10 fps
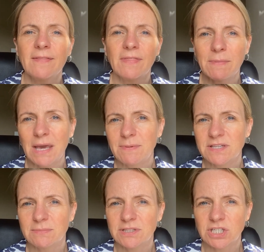There may be
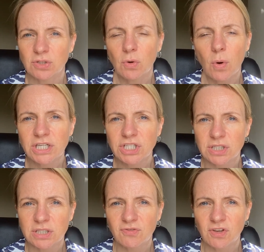some additional
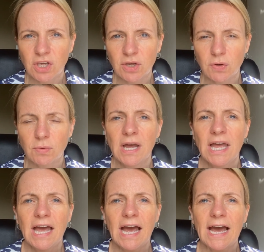questions for you,
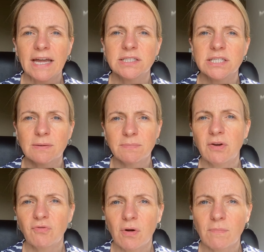and somebody
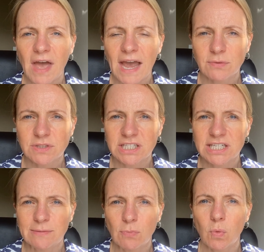from the housing
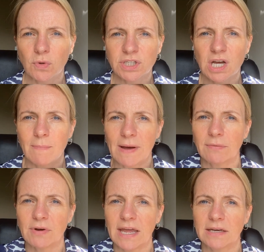team will want to come
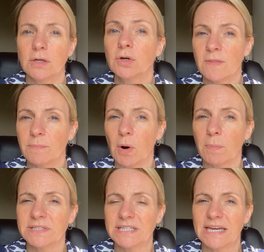out and look at the
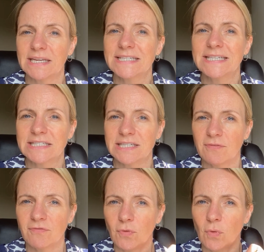property and assess
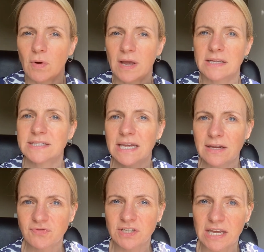it for its
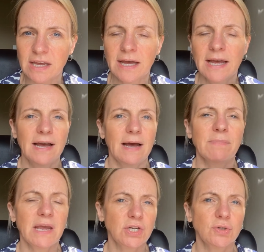safety and
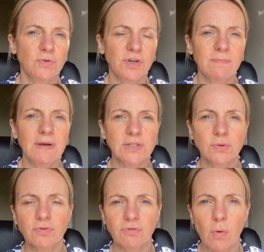make sure that it meets
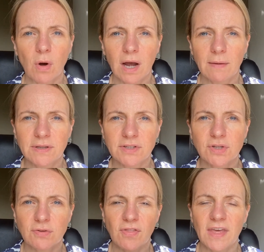all the requirements
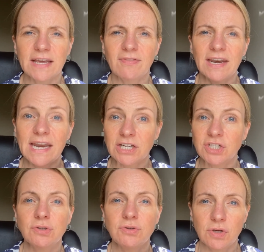so that they can then
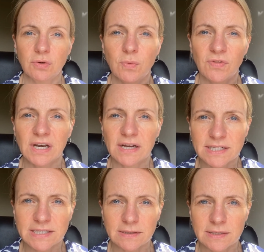issue you with the
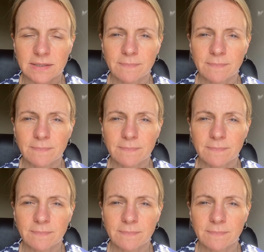licence.